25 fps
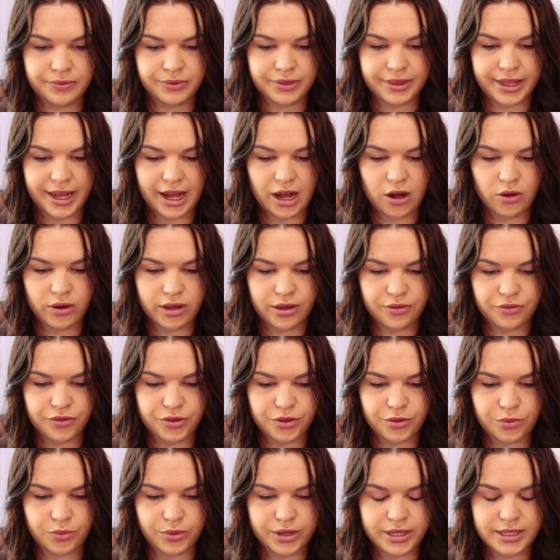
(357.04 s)
Now, if
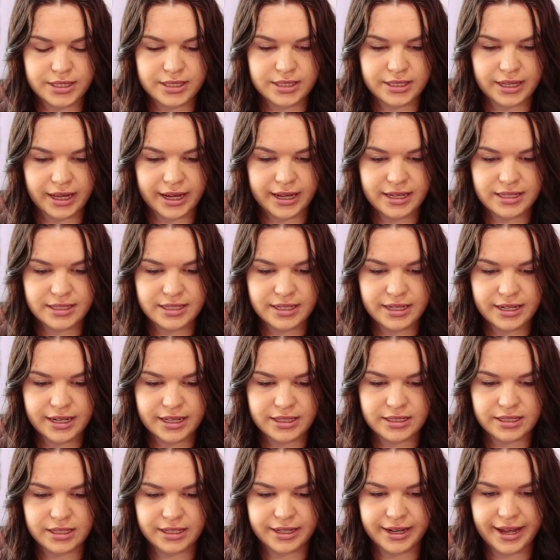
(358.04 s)
you resize it,
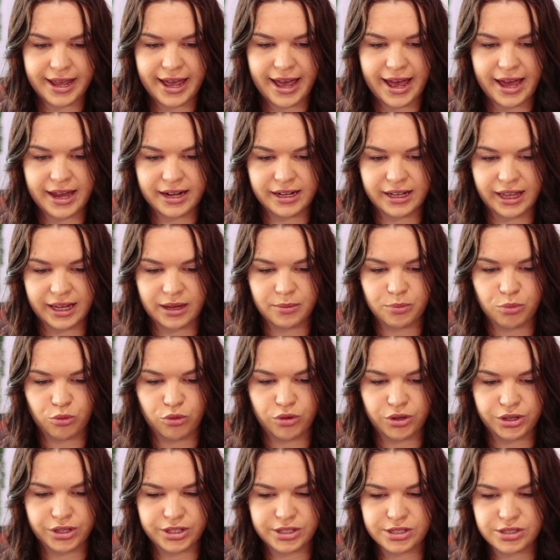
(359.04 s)
it's gonna add like
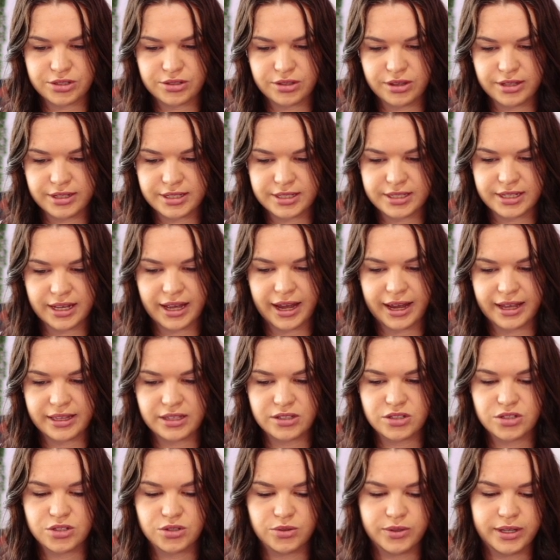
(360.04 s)
borders to the
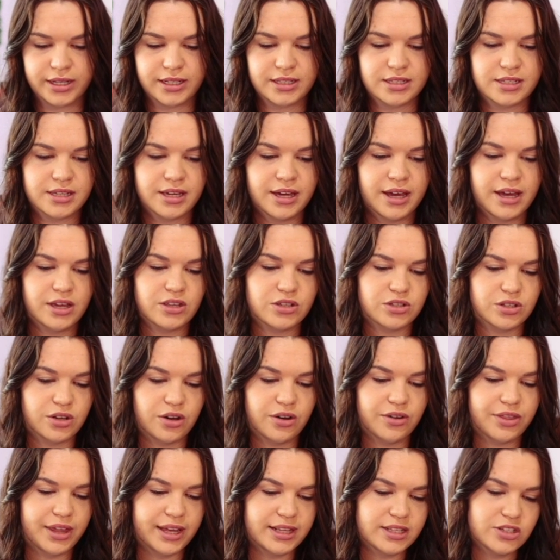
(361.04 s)
sides to it.
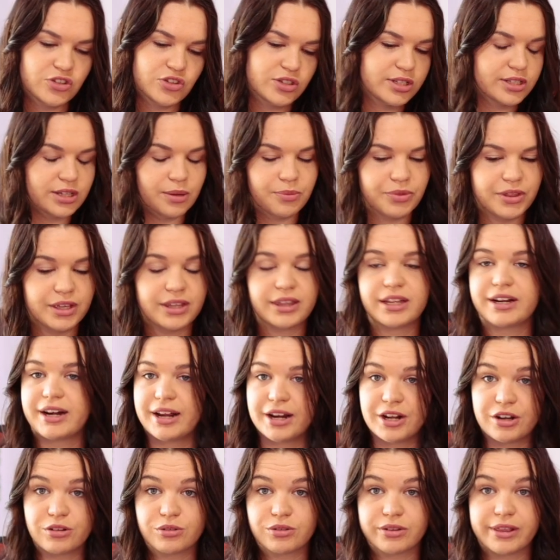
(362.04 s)
So that's just something that
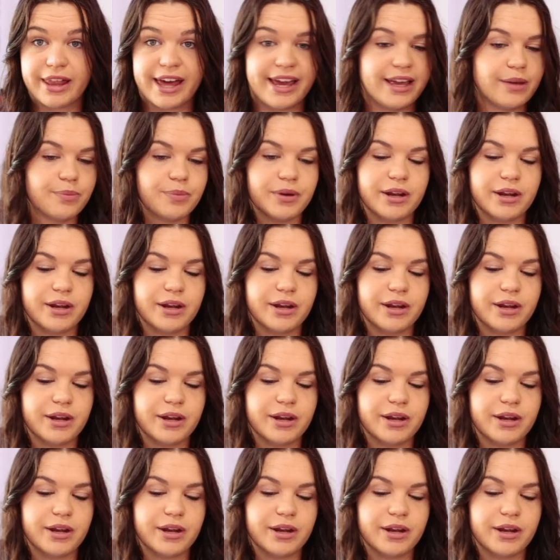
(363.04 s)
I don't like,